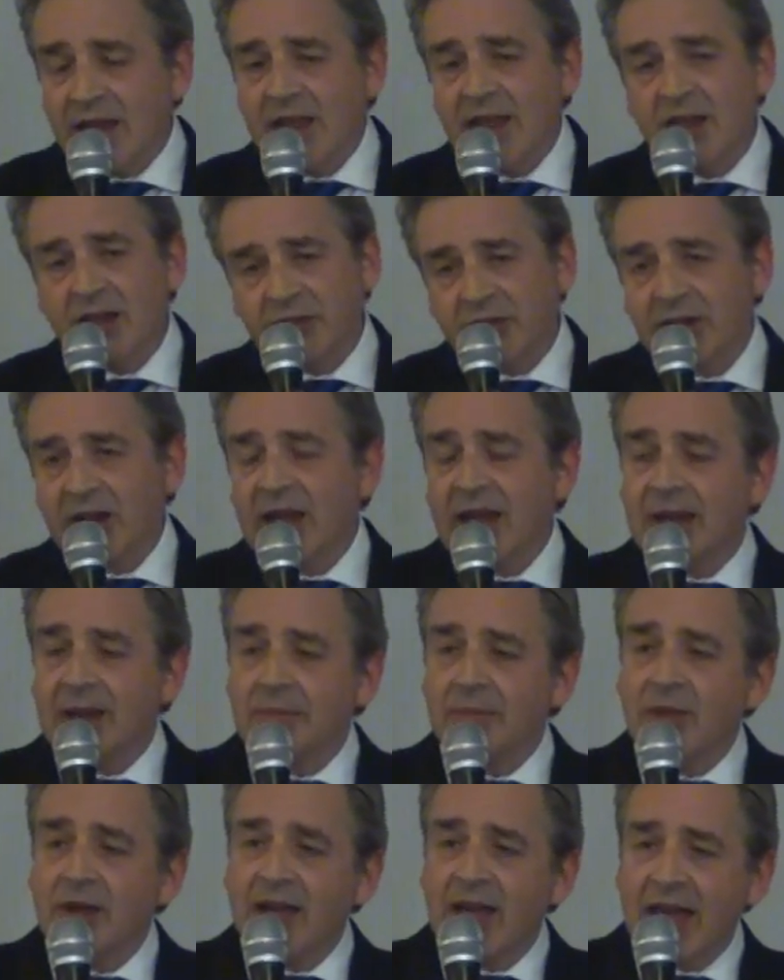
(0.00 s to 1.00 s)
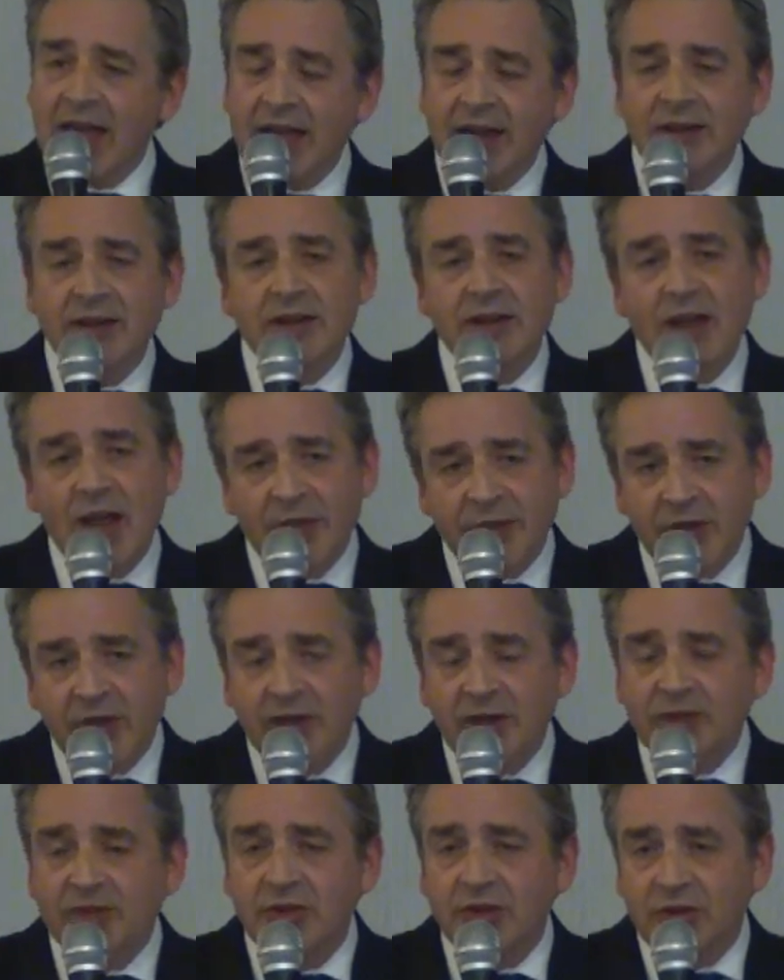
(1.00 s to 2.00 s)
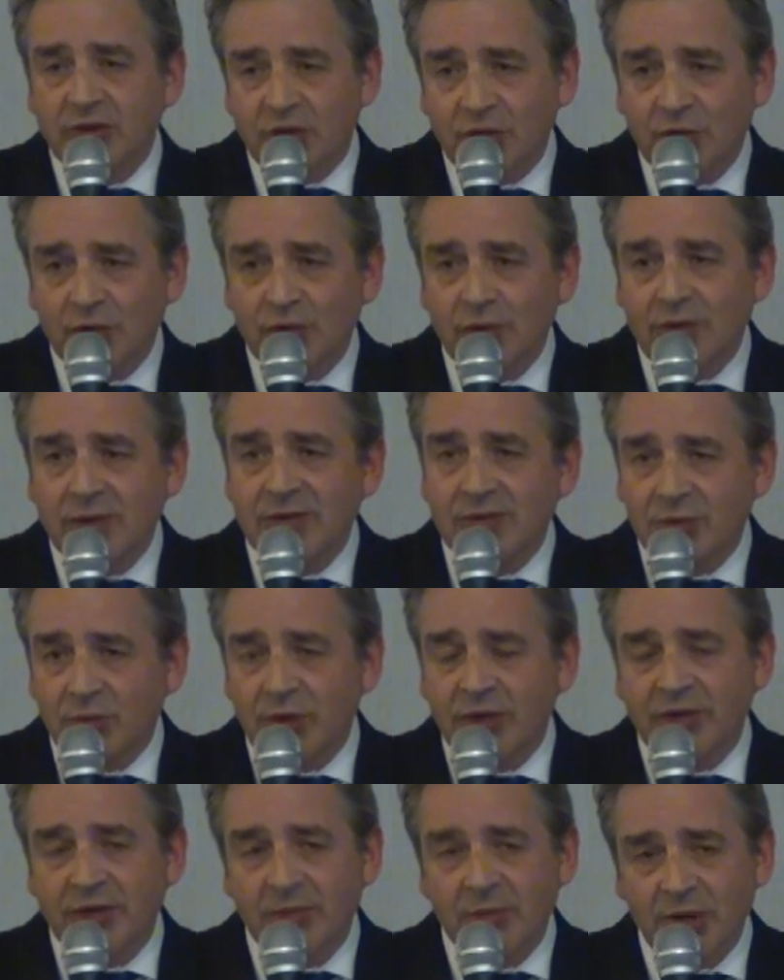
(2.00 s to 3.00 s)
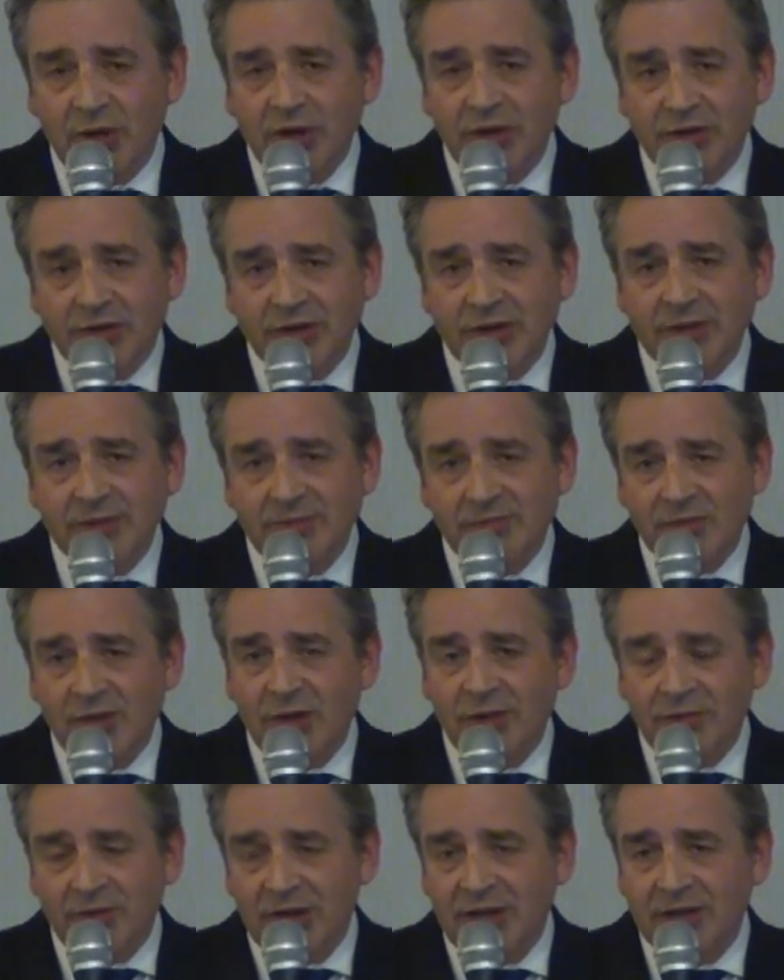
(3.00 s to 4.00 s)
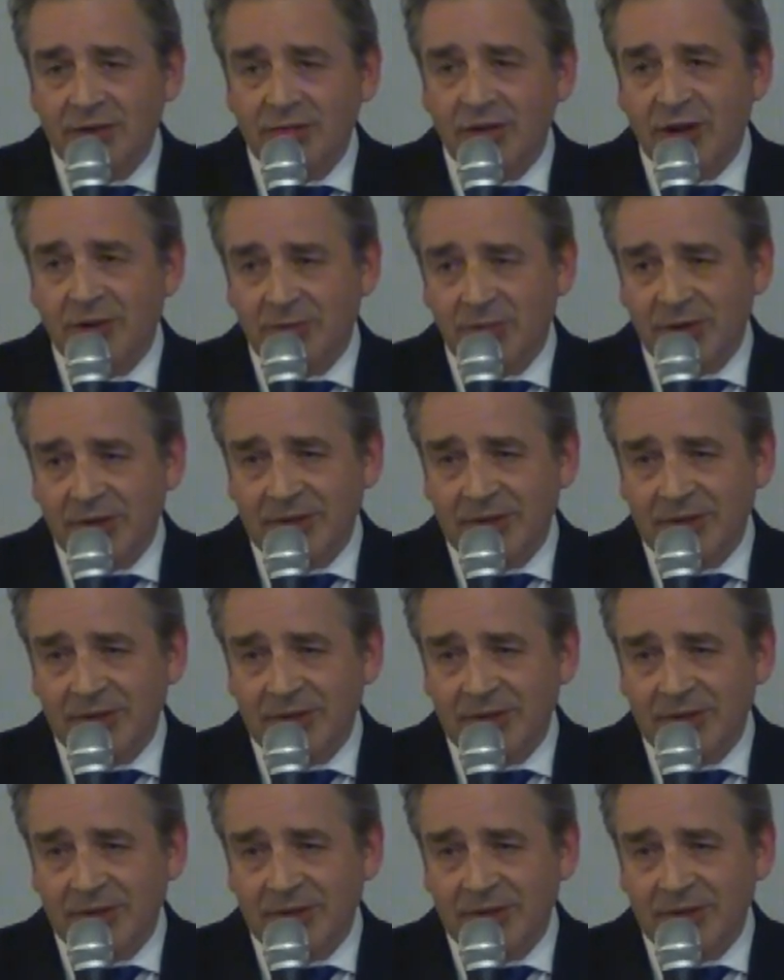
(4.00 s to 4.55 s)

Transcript: Islam had nothing to do with the murder of Lee Rigby.